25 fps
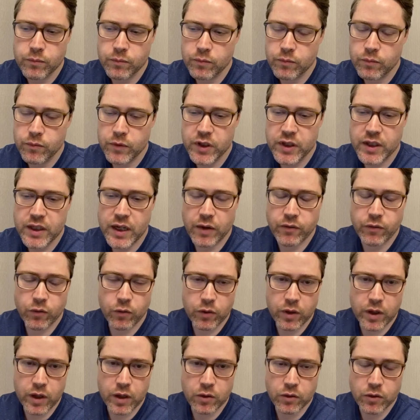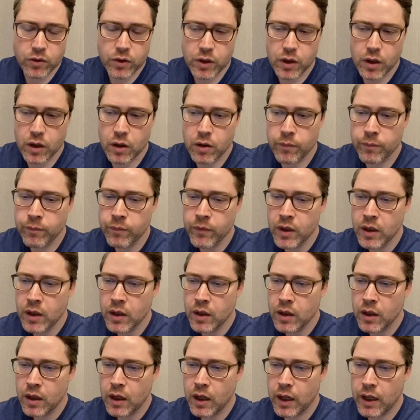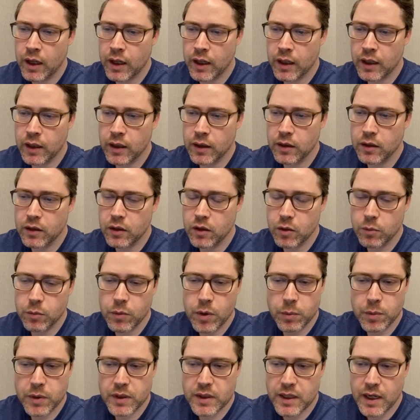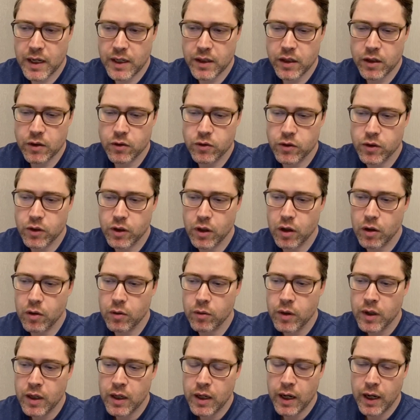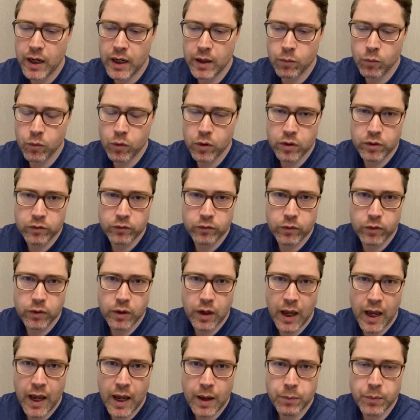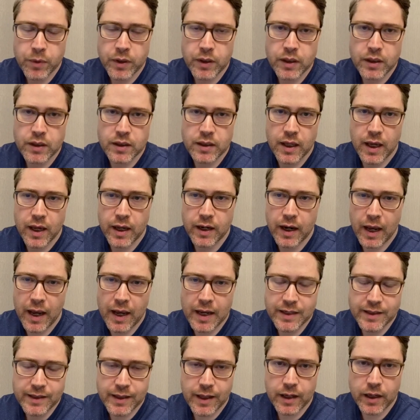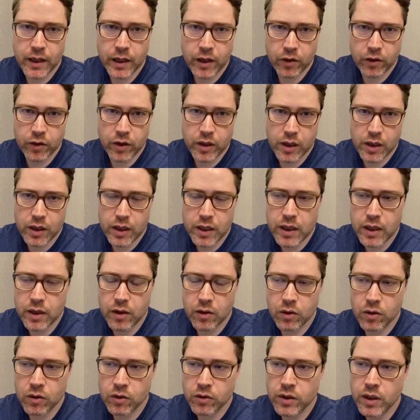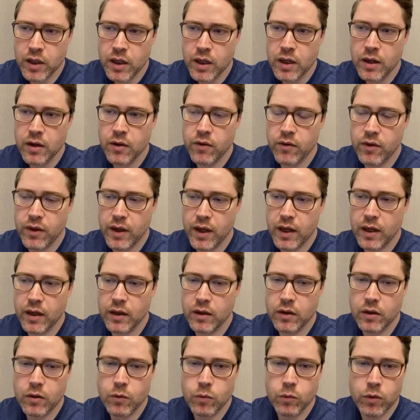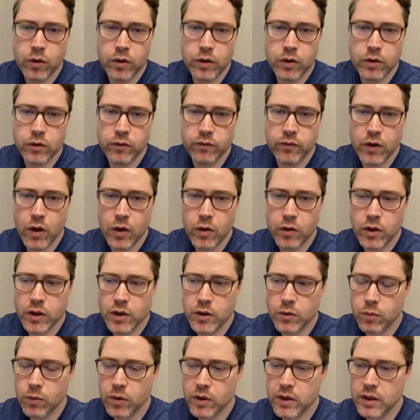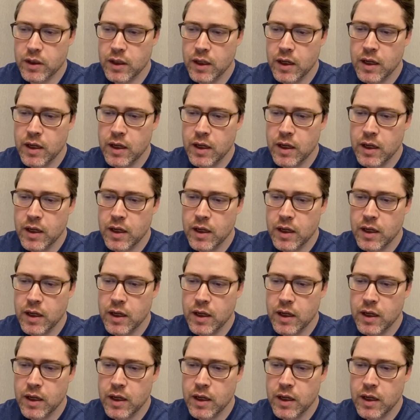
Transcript: several years ago, and maybe 10 years ago. And what happened is that as that area healed, then what you've noticed was